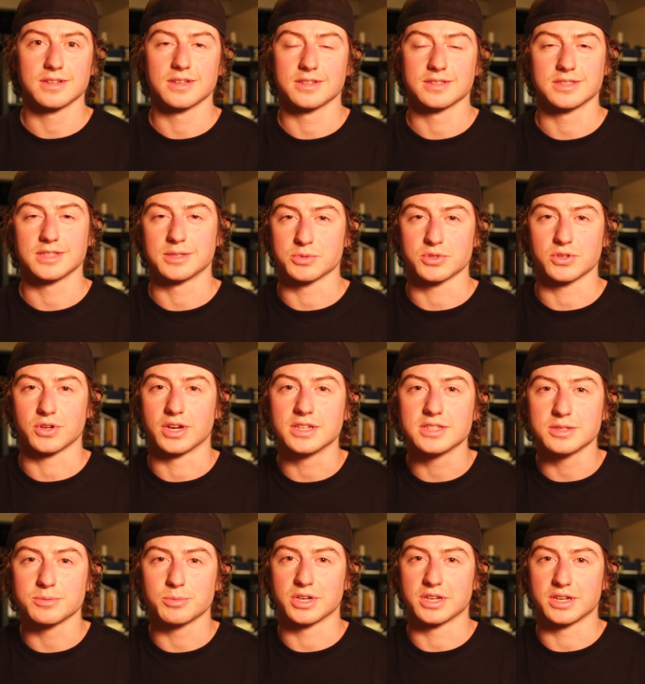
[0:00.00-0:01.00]
Seems
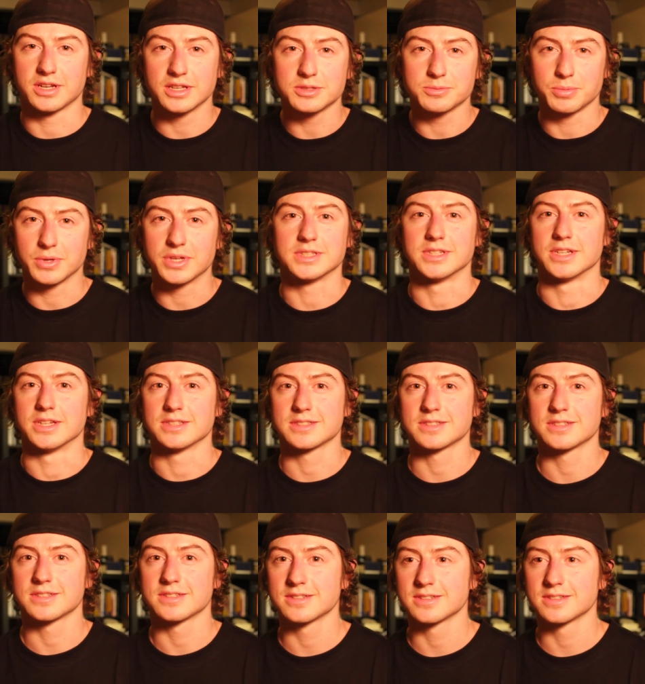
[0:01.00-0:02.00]
crazy, but it is business.